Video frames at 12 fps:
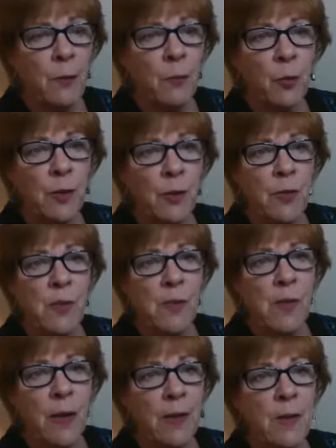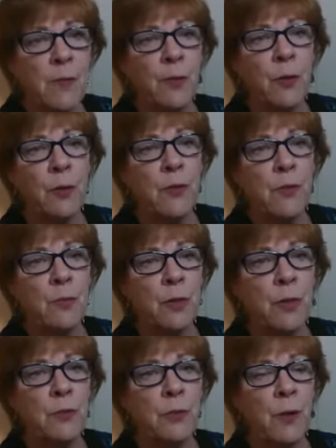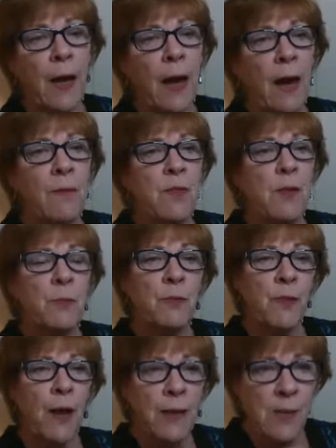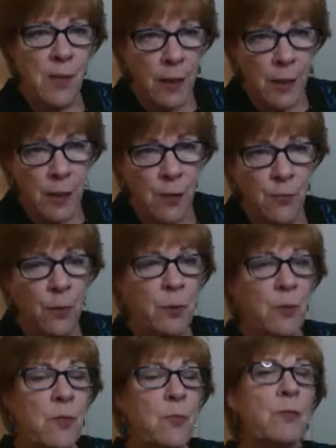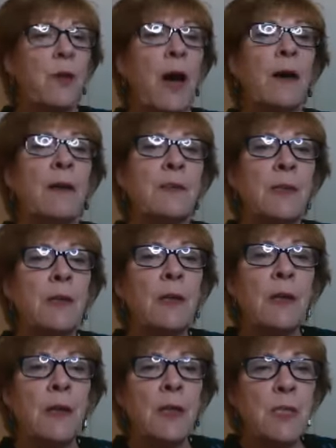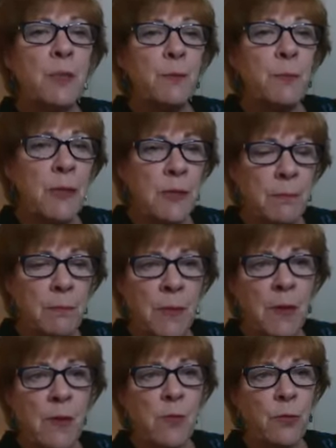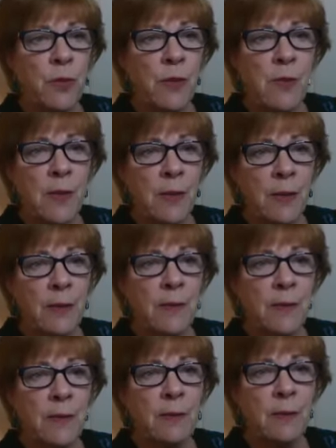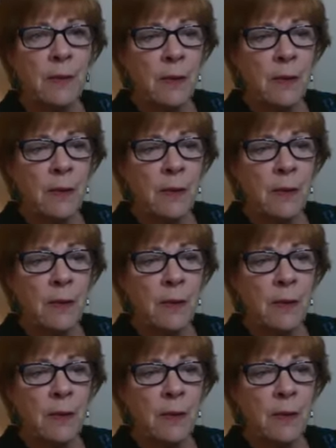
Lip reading: religious science folks. We do have some divine science folks. We've got independent ministries in Anton.